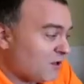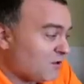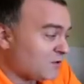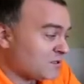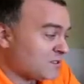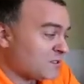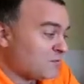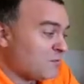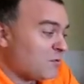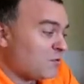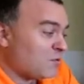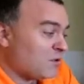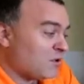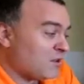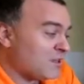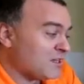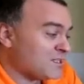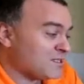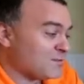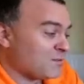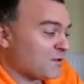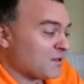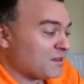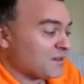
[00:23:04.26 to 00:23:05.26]
smaller than
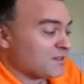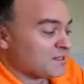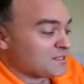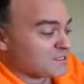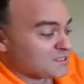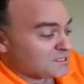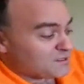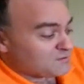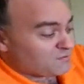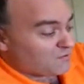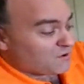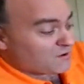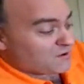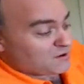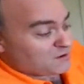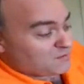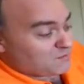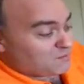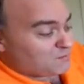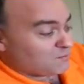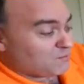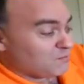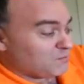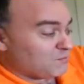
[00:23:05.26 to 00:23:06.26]
this one, this is
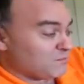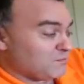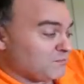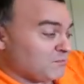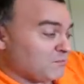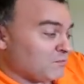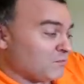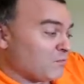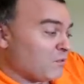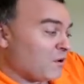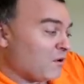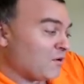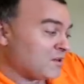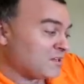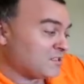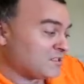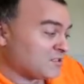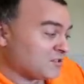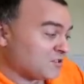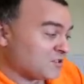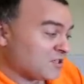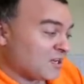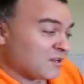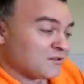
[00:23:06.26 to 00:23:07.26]
very wide
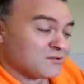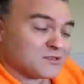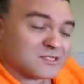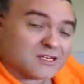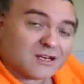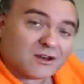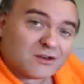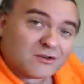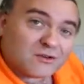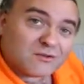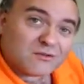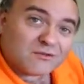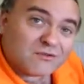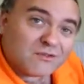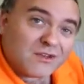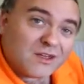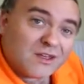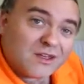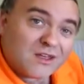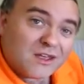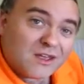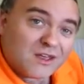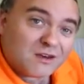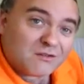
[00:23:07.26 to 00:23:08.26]
and shows a lot of
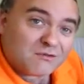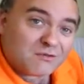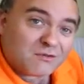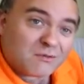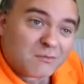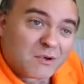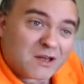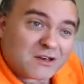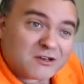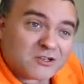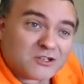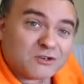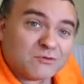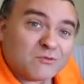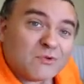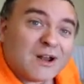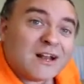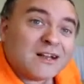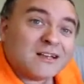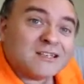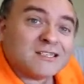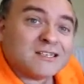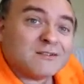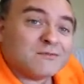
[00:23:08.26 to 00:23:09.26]
information
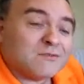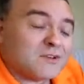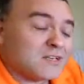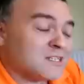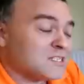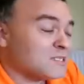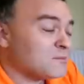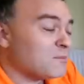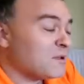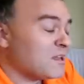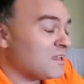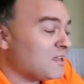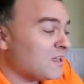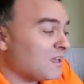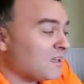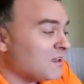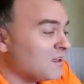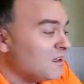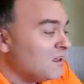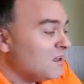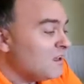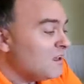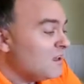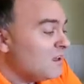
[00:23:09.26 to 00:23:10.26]
relatively speaking,
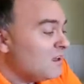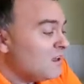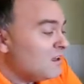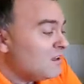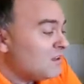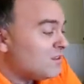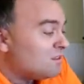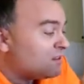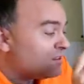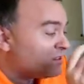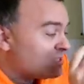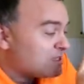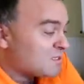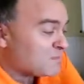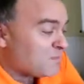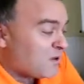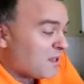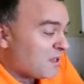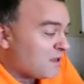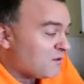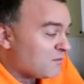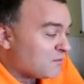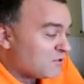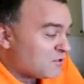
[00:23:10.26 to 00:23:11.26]
the
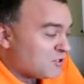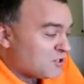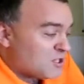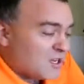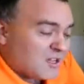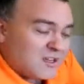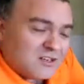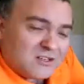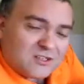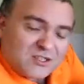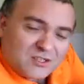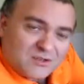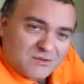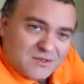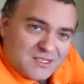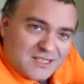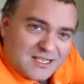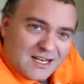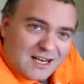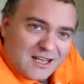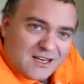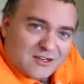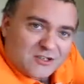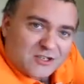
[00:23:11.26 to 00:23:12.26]
display would change to a
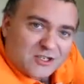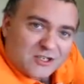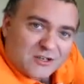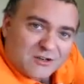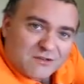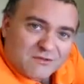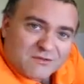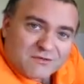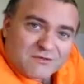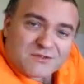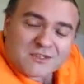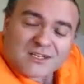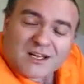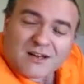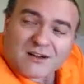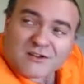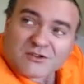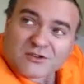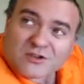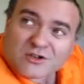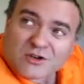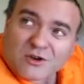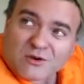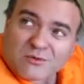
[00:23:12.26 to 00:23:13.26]
selection of
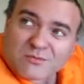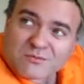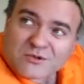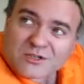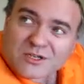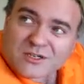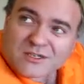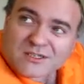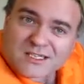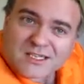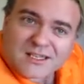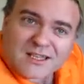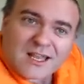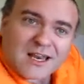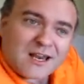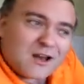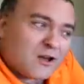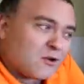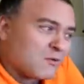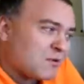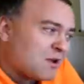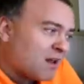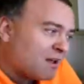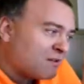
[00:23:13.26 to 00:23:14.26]
touch options, and then
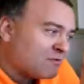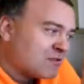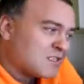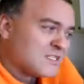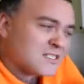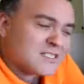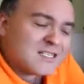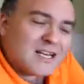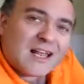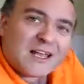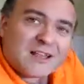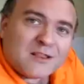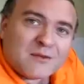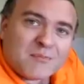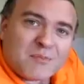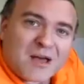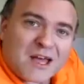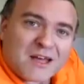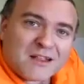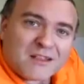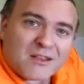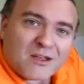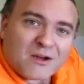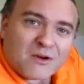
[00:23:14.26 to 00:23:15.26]
I would have to select the
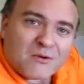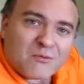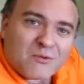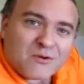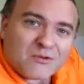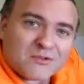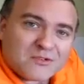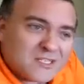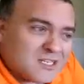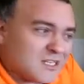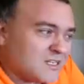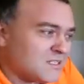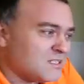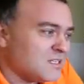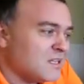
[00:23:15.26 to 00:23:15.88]
band that I wanted.